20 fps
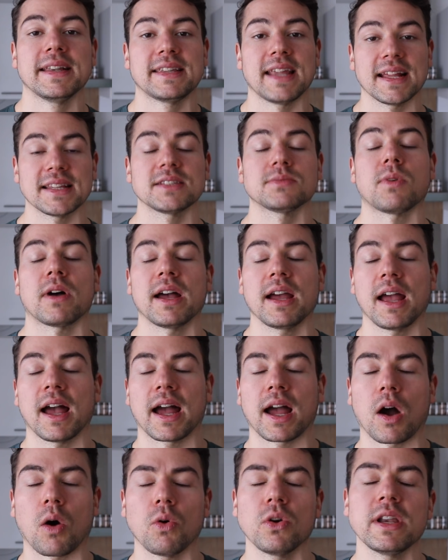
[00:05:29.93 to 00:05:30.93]
That's why
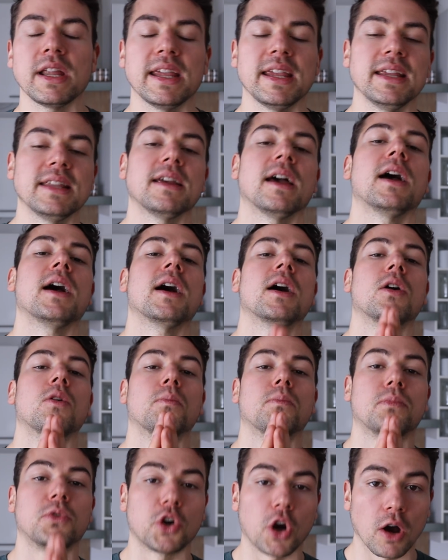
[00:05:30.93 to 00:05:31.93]
I only eat
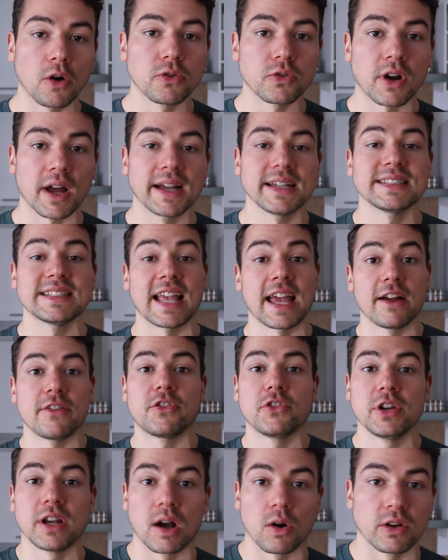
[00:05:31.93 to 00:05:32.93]
brown rice
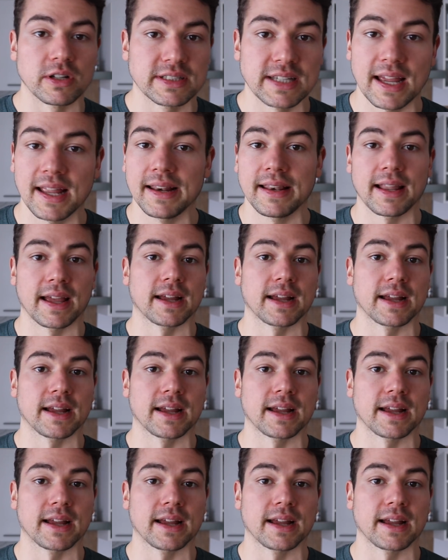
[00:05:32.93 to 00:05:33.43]
every now and then,